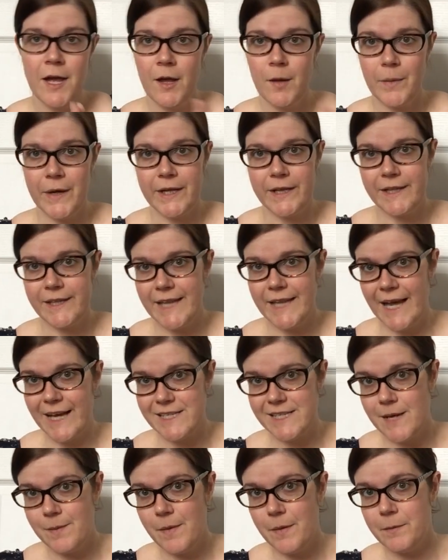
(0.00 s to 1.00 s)
But the
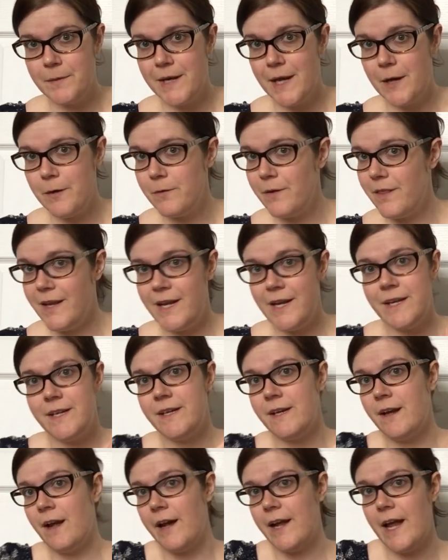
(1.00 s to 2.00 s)
last time I went out, they
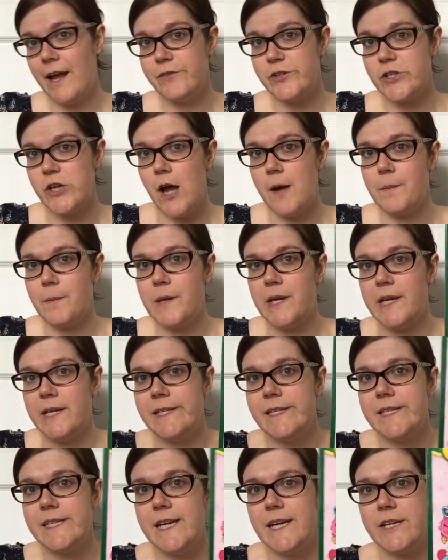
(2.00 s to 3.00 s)
did not have
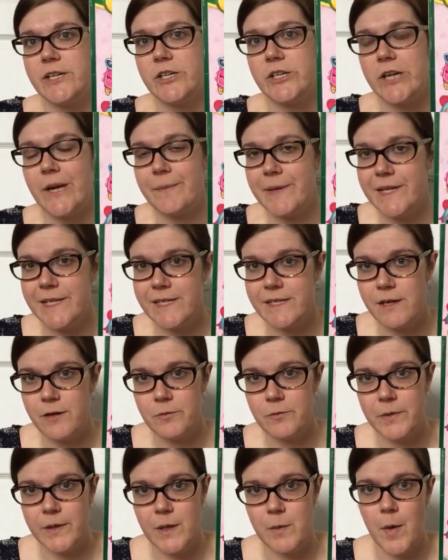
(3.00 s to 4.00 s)
Shopkins, and Shopkins are
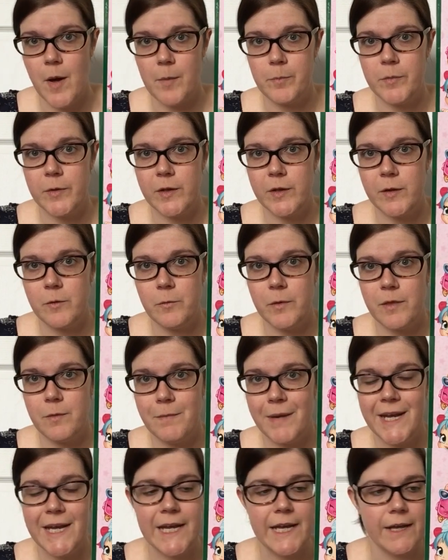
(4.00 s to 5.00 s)
really popular with
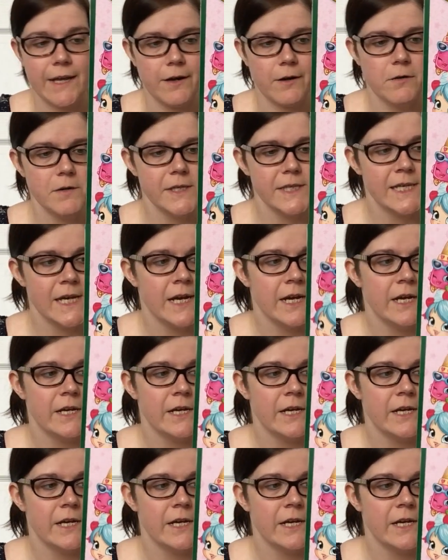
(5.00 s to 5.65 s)
my kiddos.